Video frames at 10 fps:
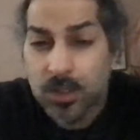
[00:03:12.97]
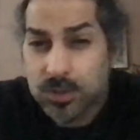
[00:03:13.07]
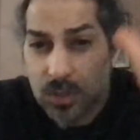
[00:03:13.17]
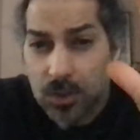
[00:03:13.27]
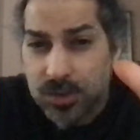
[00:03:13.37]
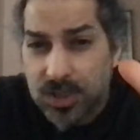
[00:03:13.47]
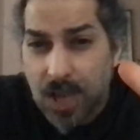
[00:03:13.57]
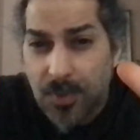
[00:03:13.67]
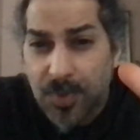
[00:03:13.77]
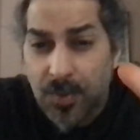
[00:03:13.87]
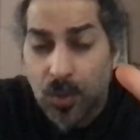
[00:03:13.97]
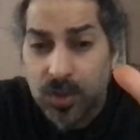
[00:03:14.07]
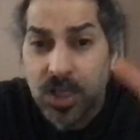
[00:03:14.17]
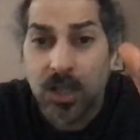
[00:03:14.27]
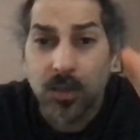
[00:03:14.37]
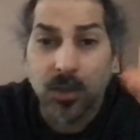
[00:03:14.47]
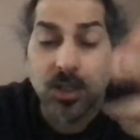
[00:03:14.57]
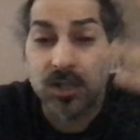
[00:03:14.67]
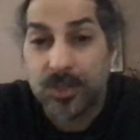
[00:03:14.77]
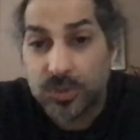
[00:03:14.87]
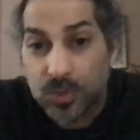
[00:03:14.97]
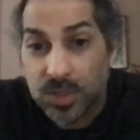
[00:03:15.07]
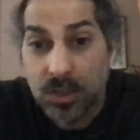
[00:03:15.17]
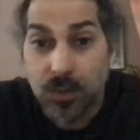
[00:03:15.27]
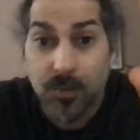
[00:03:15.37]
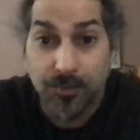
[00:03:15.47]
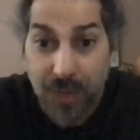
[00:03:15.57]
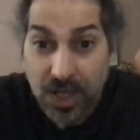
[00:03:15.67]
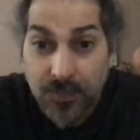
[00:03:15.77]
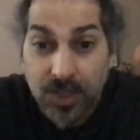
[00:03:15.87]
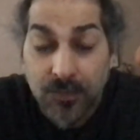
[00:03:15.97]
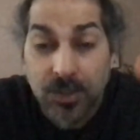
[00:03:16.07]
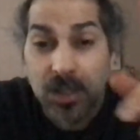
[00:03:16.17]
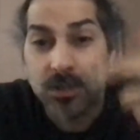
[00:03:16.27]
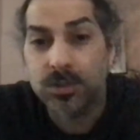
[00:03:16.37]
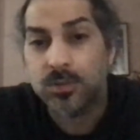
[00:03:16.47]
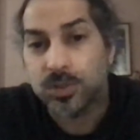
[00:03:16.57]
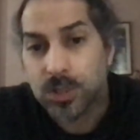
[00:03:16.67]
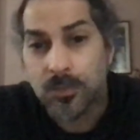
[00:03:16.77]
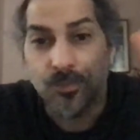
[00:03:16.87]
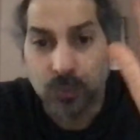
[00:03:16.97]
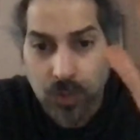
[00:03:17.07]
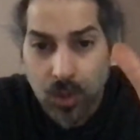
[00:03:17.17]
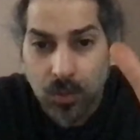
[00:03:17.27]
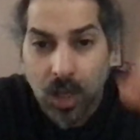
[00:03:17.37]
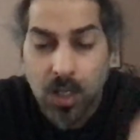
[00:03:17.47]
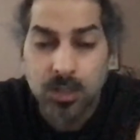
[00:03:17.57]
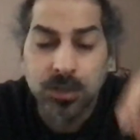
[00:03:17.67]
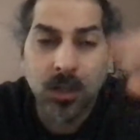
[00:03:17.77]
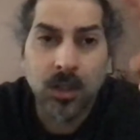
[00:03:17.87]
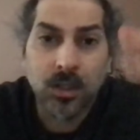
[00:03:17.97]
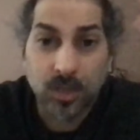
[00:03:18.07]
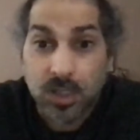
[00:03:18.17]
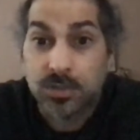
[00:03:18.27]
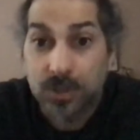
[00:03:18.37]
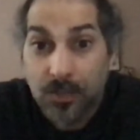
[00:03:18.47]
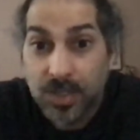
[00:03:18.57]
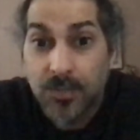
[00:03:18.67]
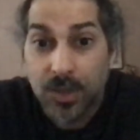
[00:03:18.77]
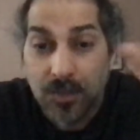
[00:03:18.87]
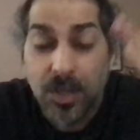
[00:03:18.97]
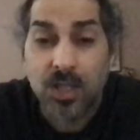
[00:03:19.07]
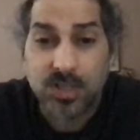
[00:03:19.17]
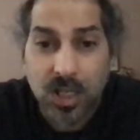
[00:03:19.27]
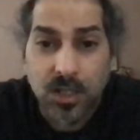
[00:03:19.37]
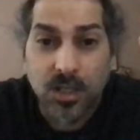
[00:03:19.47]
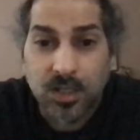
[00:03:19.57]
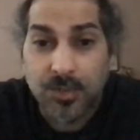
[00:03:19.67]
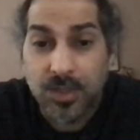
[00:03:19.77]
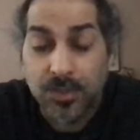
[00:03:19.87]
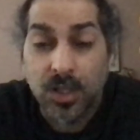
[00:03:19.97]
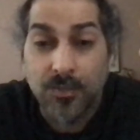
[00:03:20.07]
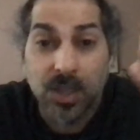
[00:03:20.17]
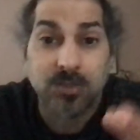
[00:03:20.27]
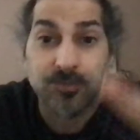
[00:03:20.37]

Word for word: So those are the type of people we're dealing with. Not to mention we're dealing with betting manipulators, which are known liars, because they manipulate bets. How do you think they manipulate bets?